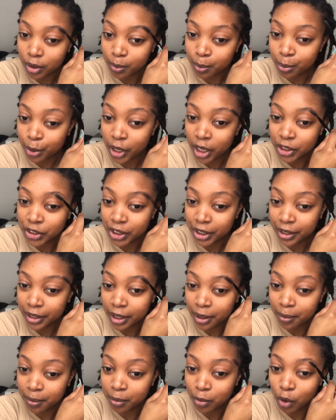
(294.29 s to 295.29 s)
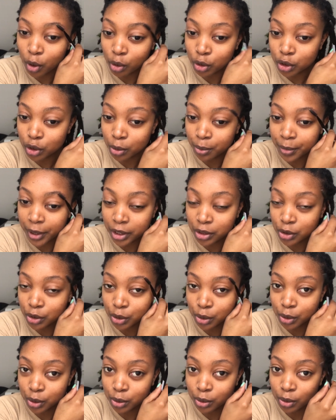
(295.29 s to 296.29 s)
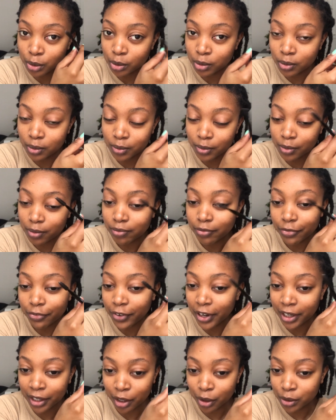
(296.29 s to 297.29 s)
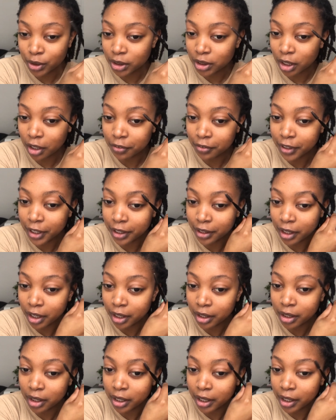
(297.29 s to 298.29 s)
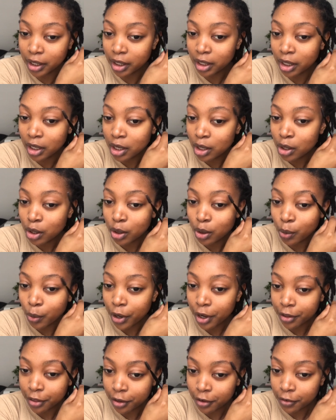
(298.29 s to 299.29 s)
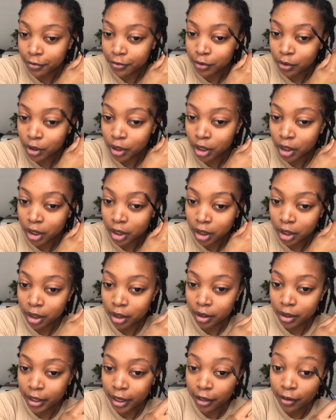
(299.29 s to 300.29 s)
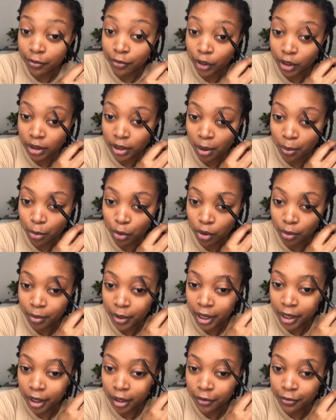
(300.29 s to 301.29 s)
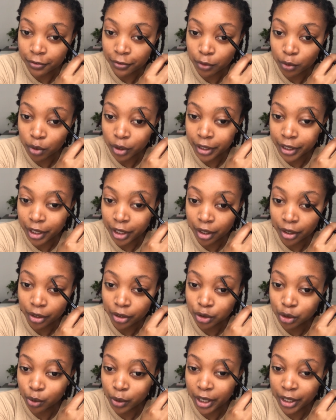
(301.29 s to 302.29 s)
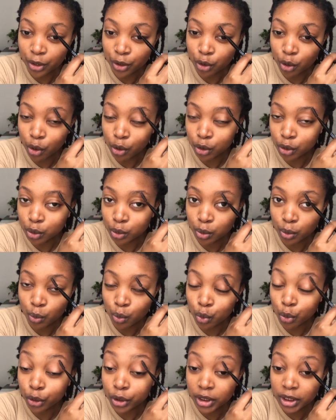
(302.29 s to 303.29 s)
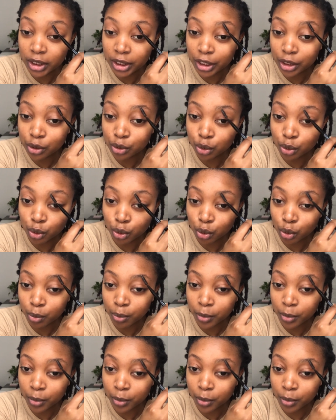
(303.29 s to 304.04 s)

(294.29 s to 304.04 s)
Brushing them also makes you find out stuff like that, like, where they're fuller. Like for example, mine are full here, so I won't need to do